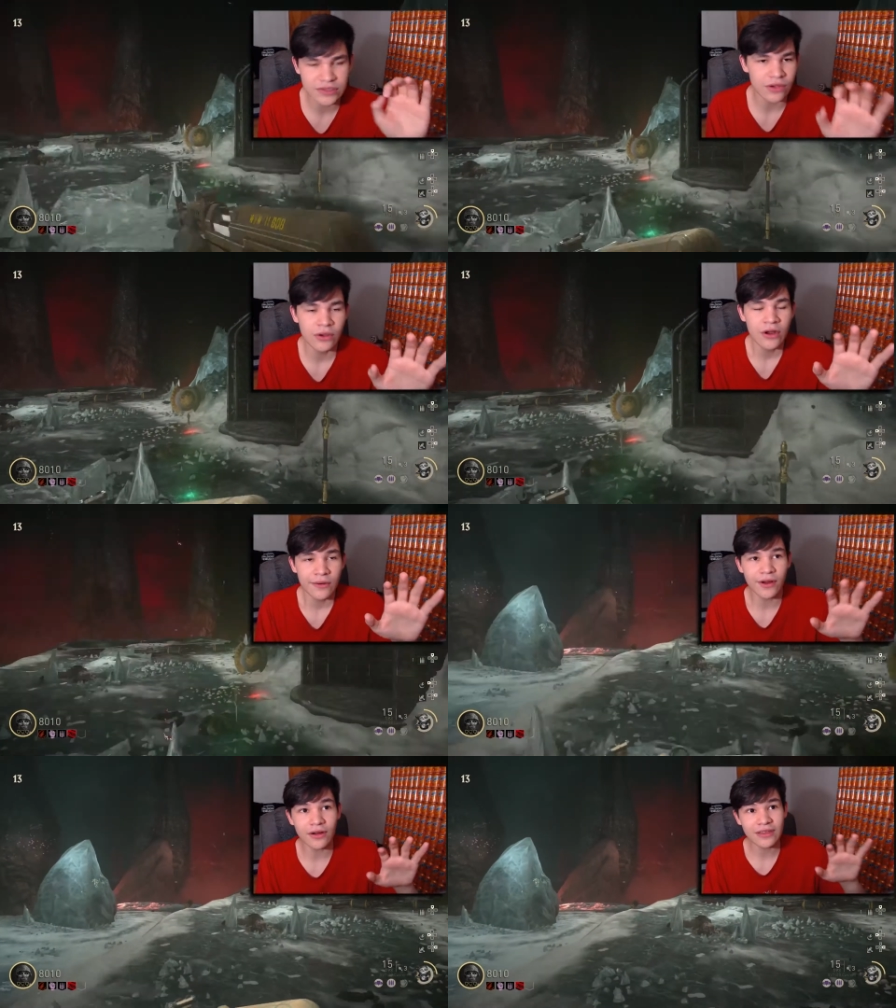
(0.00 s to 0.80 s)
So
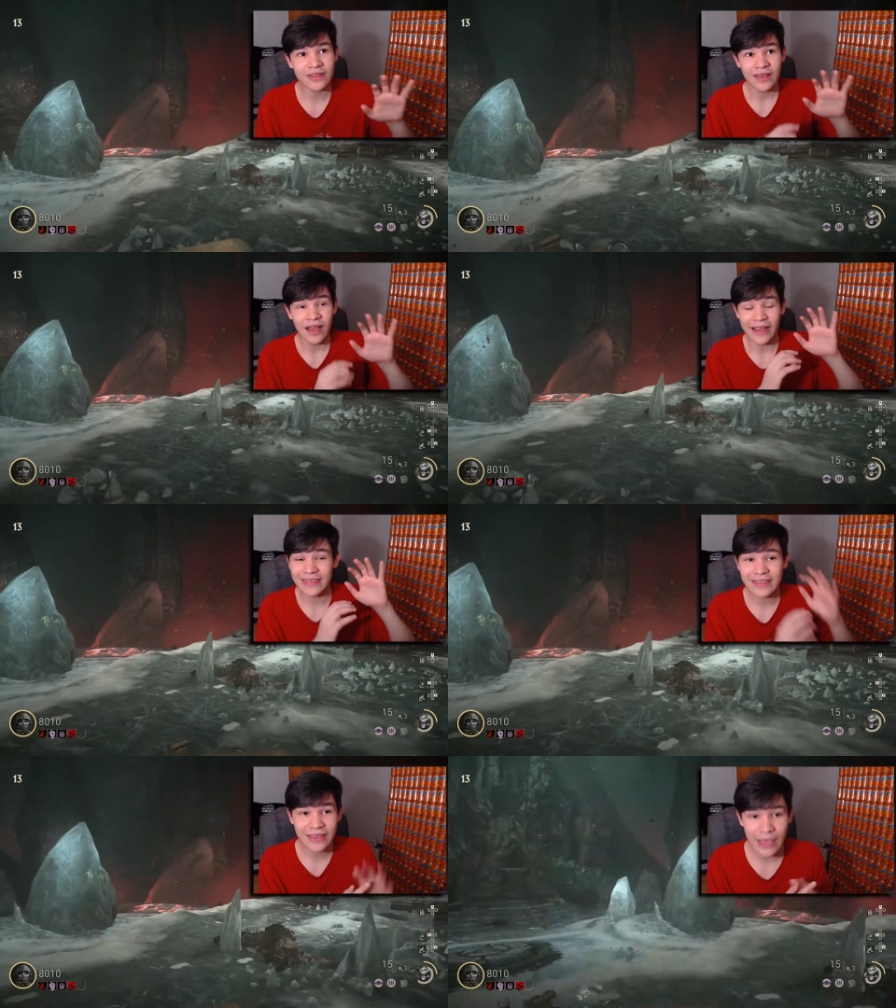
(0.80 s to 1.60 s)
regardless, I
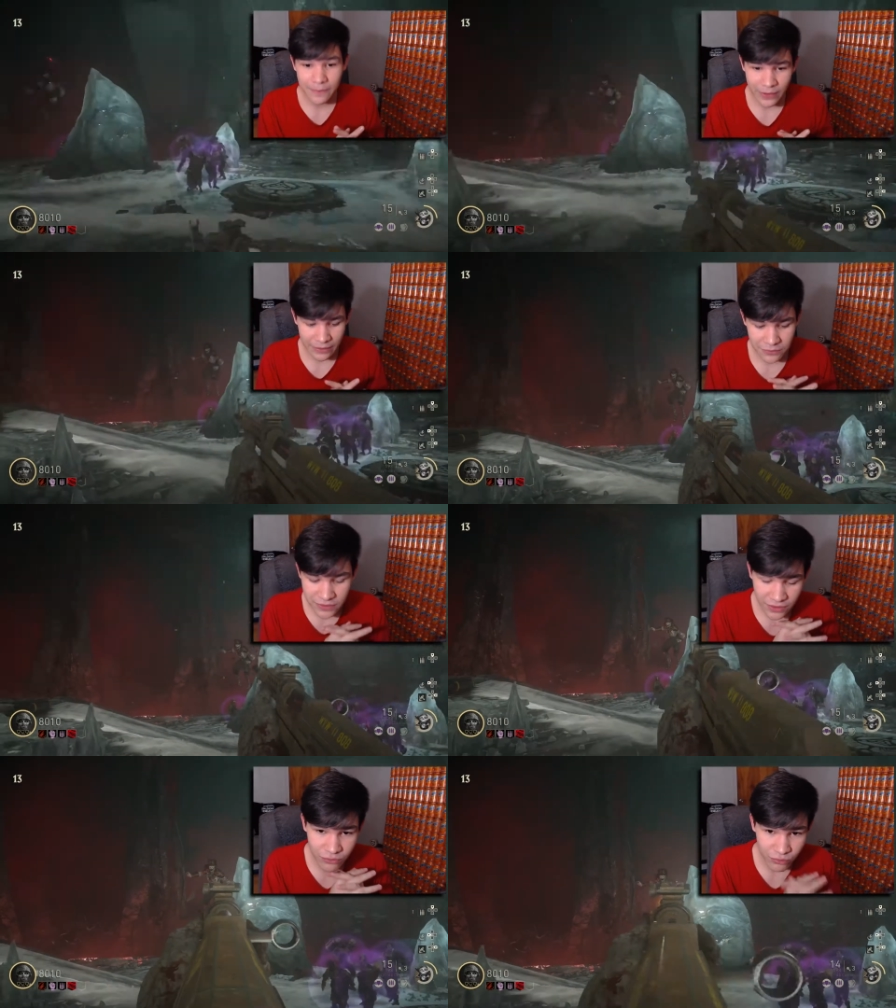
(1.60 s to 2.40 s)
think the gameplay was
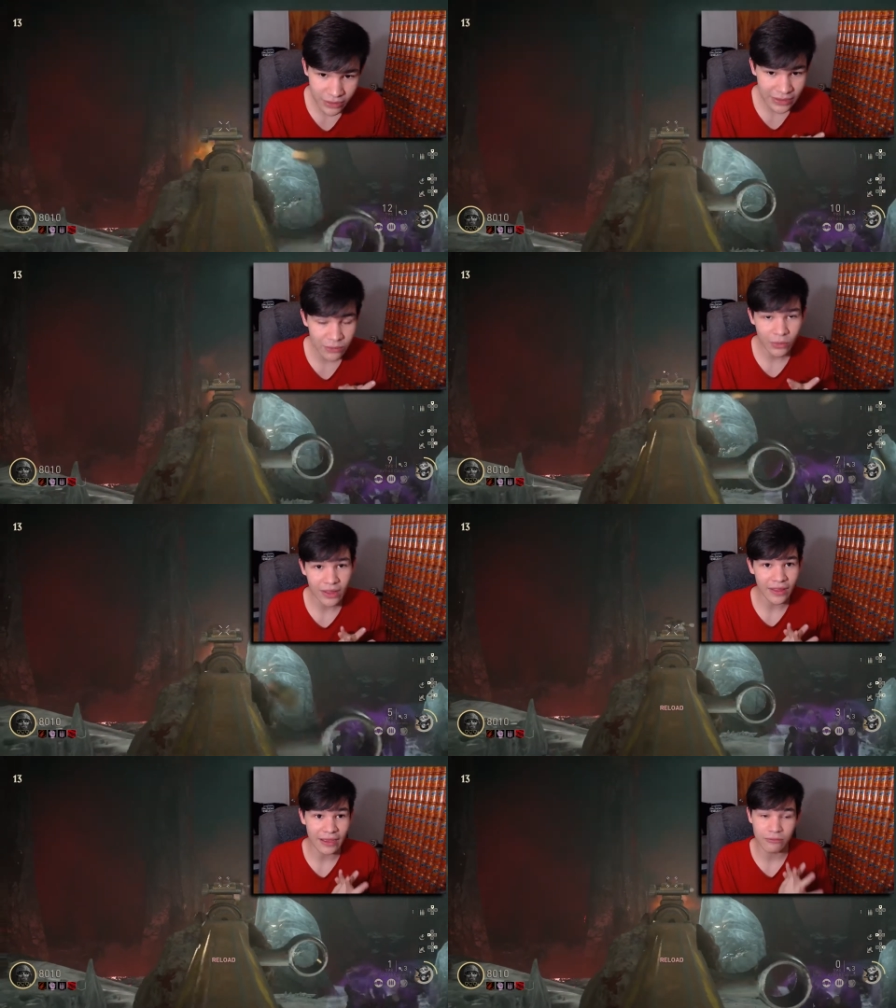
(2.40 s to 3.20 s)
done really
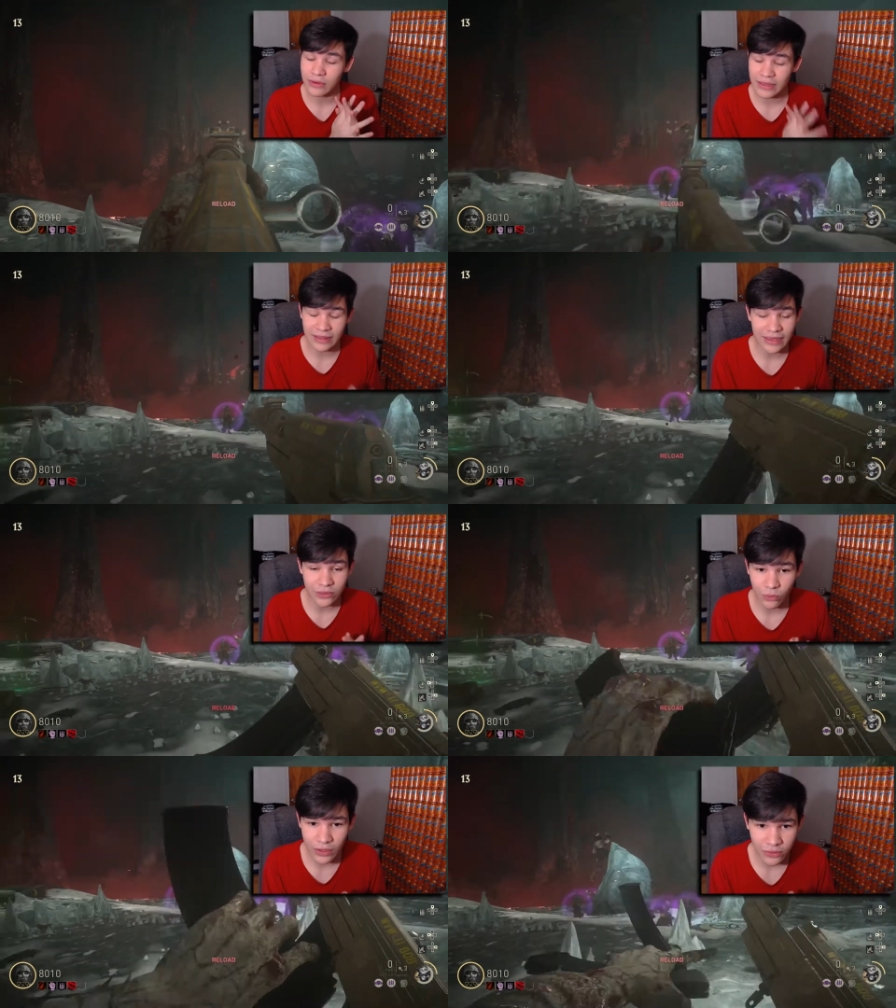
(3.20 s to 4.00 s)
well. I really
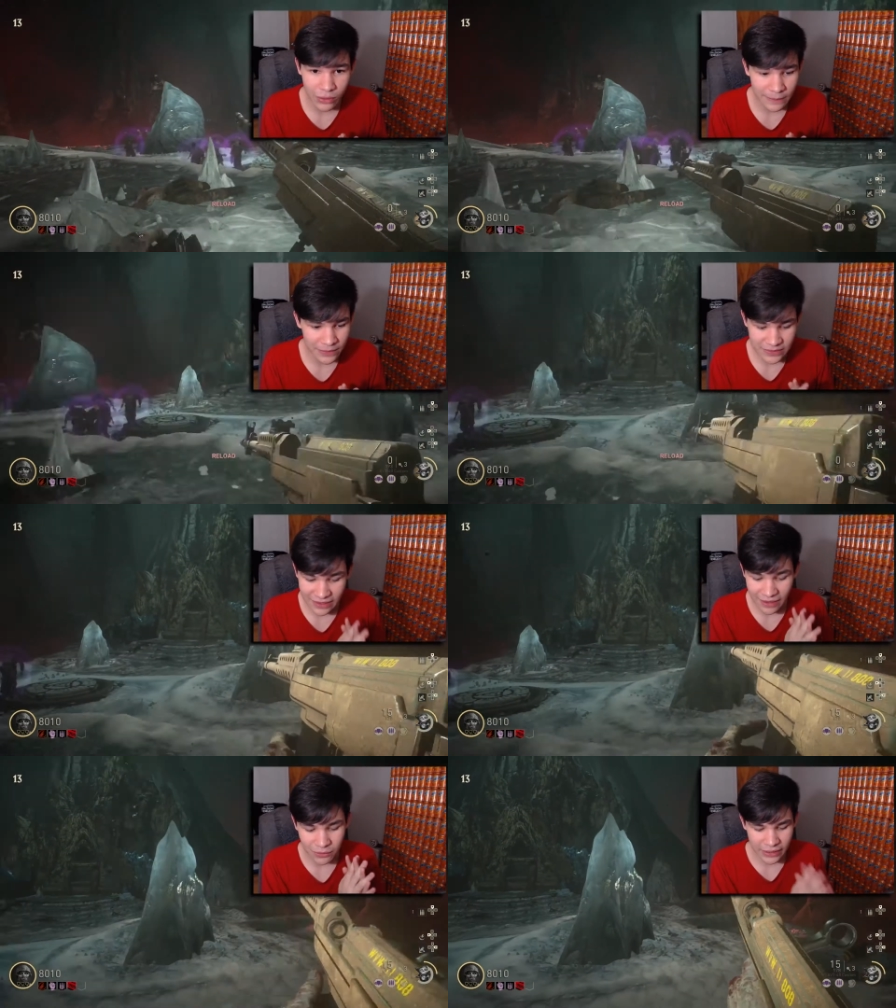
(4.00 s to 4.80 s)
like the wonder weapons,
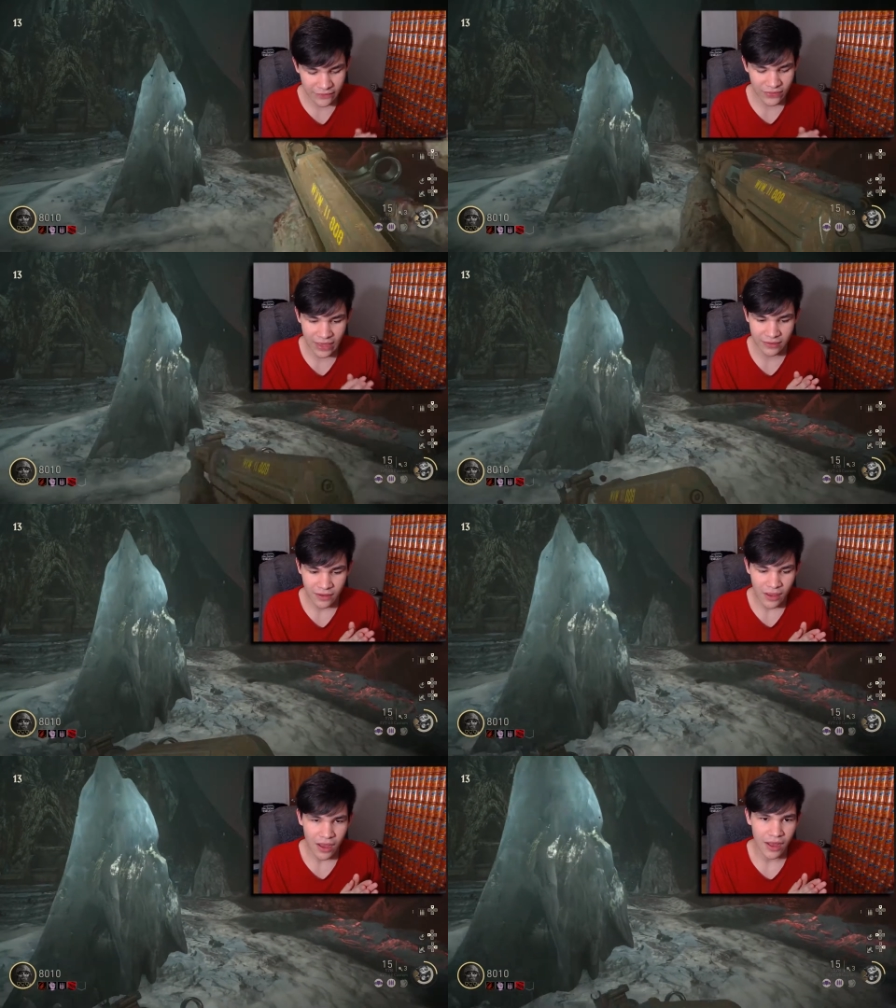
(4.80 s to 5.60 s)
and I would give that
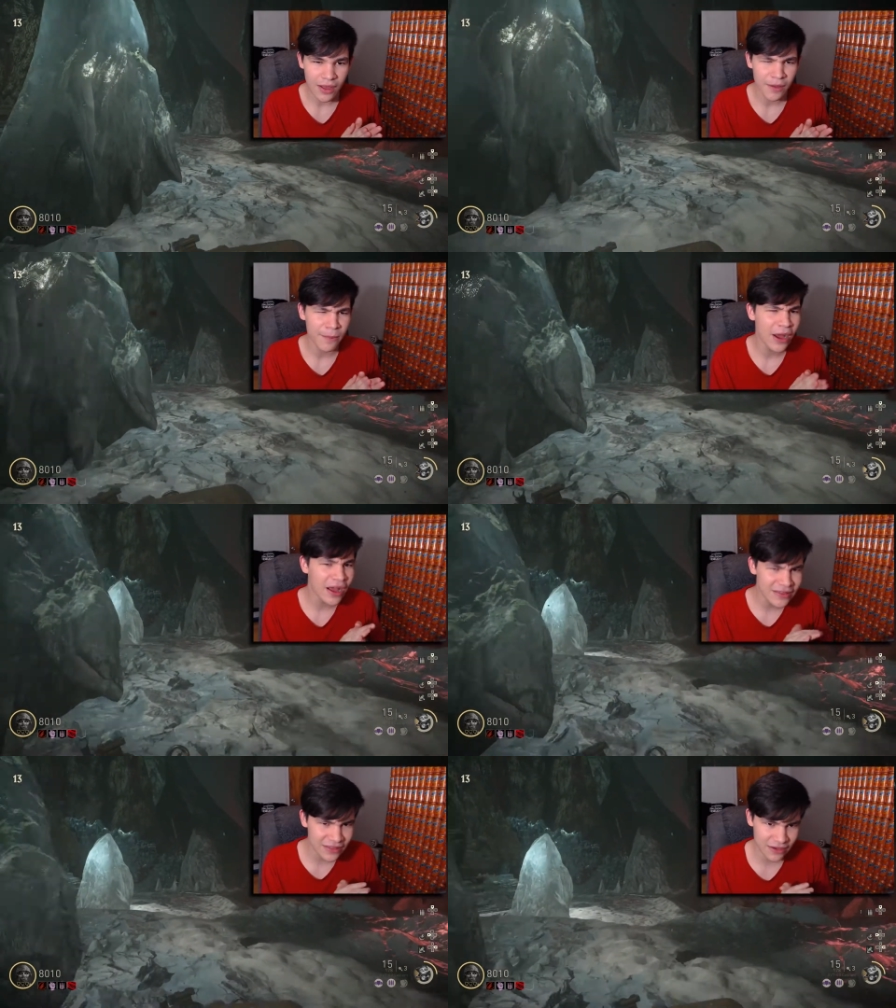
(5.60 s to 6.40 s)
a
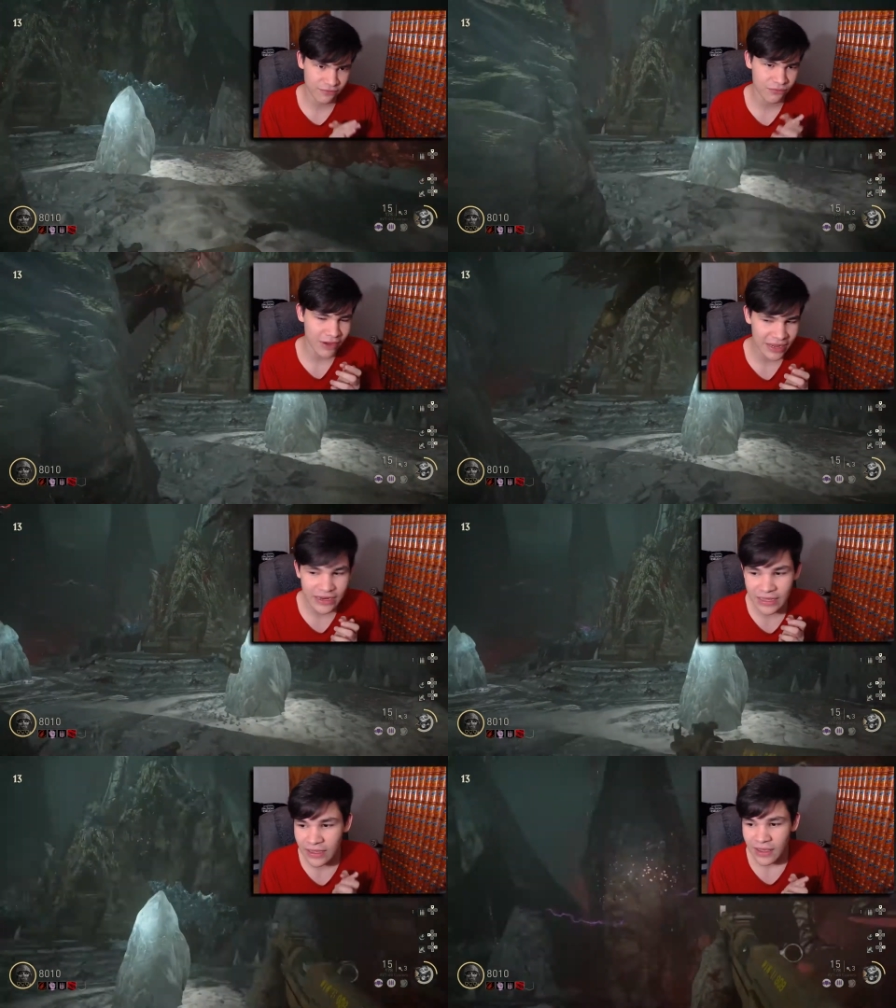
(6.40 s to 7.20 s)
positive
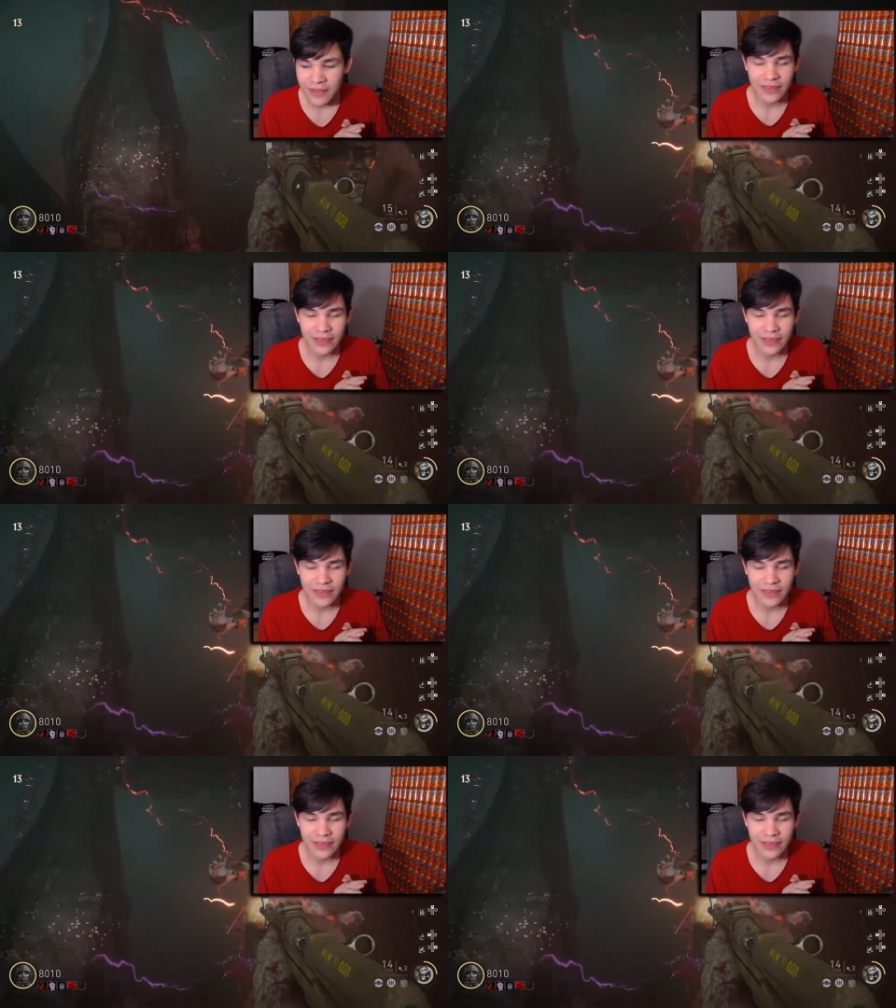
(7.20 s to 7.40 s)
rating.